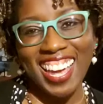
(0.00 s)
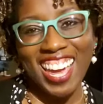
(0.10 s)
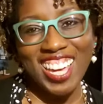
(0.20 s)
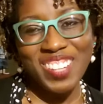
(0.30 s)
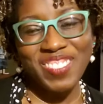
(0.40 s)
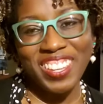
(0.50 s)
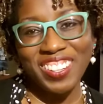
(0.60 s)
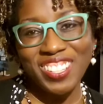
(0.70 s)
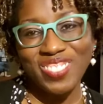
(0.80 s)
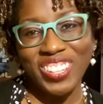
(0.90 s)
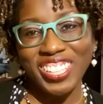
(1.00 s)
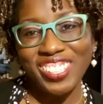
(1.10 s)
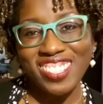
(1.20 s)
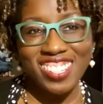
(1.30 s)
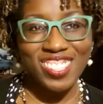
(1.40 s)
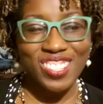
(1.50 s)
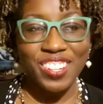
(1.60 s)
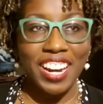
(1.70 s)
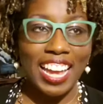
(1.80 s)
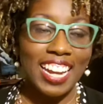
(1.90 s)
Hey brother, it's me, your
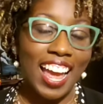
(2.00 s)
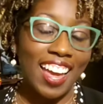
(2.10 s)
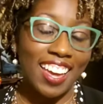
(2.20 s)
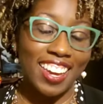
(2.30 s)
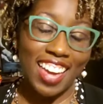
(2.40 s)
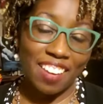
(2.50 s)
sister, and I